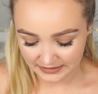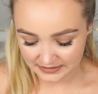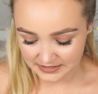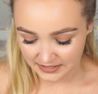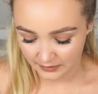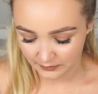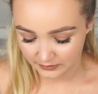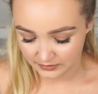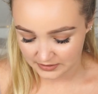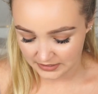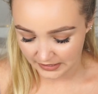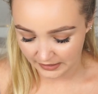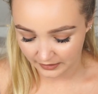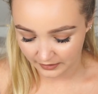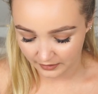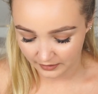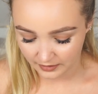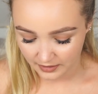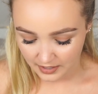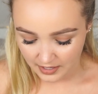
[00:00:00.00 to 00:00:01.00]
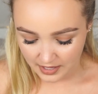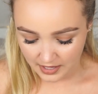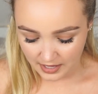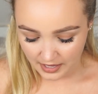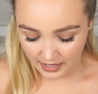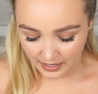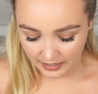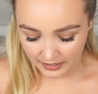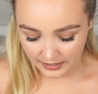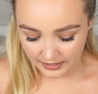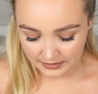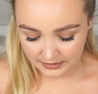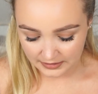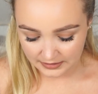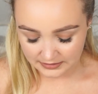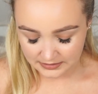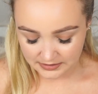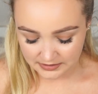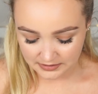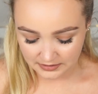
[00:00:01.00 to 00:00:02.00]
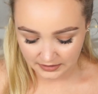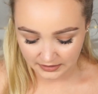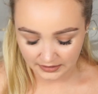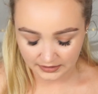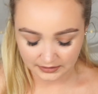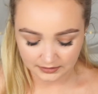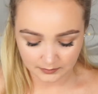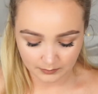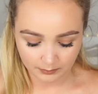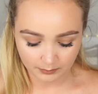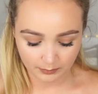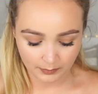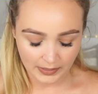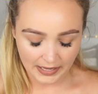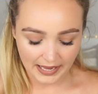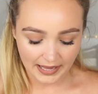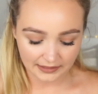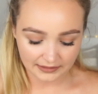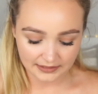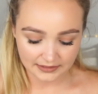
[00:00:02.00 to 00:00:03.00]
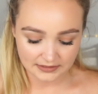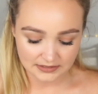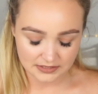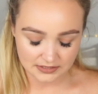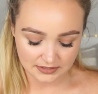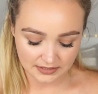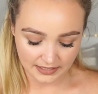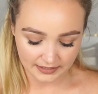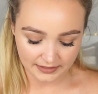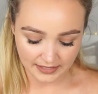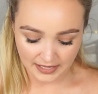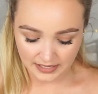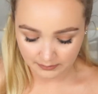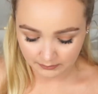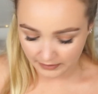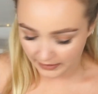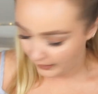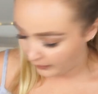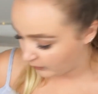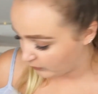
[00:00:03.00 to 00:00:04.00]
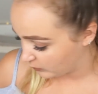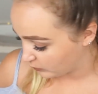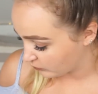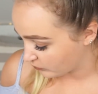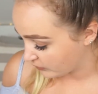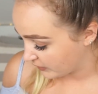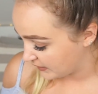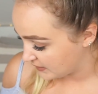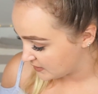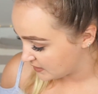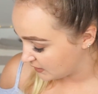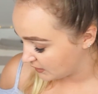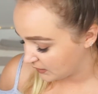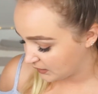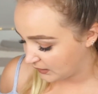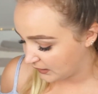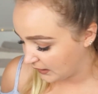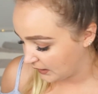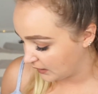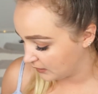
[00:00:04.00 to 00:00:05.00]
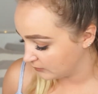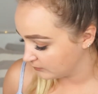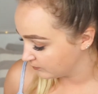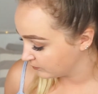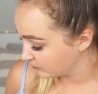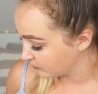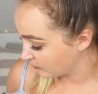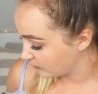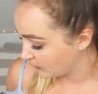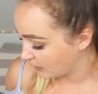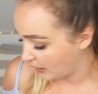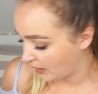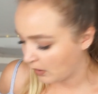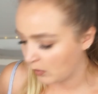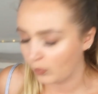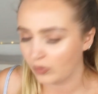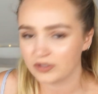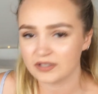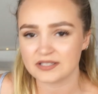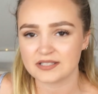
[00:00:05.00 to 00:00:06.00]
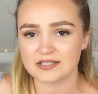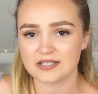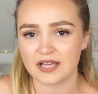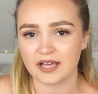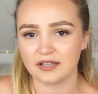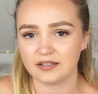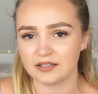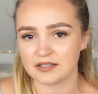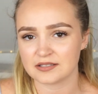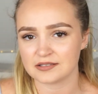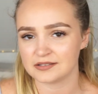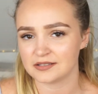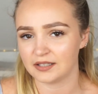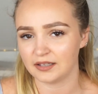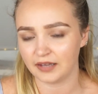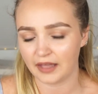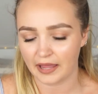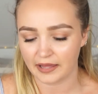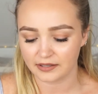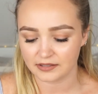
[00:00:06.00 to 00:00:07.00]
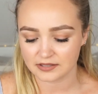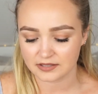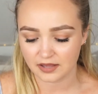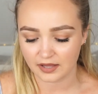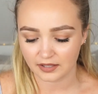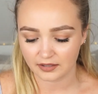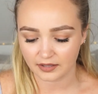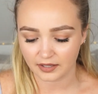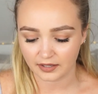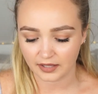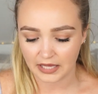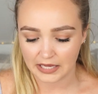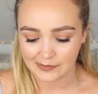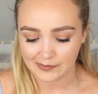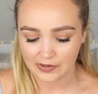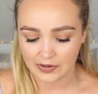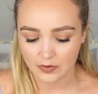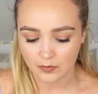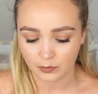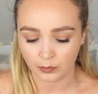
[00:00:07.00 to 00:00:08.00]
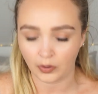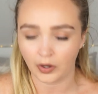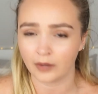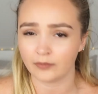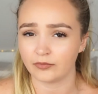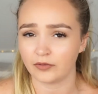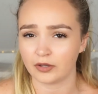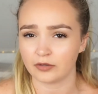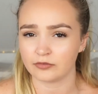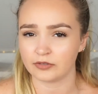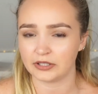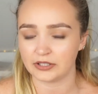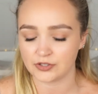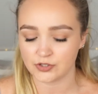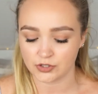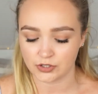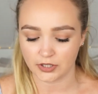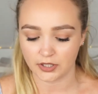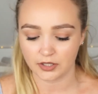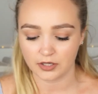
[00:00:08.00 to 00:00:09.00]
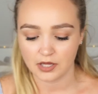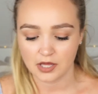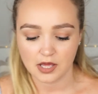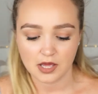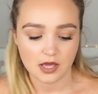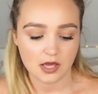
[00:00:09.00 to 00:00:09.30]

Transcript: that's how you say it. And it's the palette that came out recently. I want to say this is the latest thing that came out, but I'm not really sure.